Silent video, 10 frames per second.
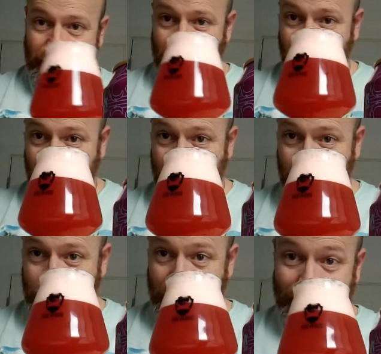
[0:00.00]
As you can
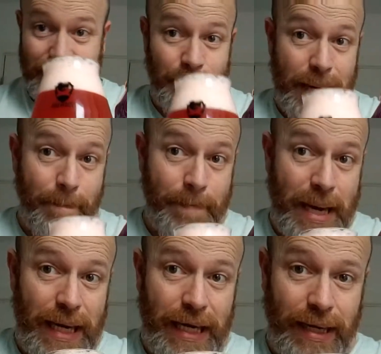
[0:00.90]
see, it's a bit
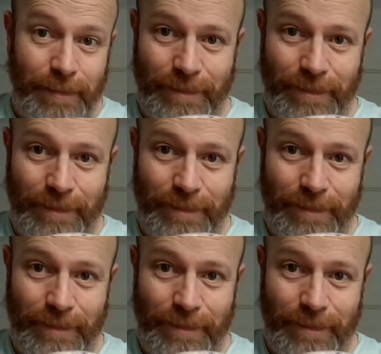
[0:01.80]
pink.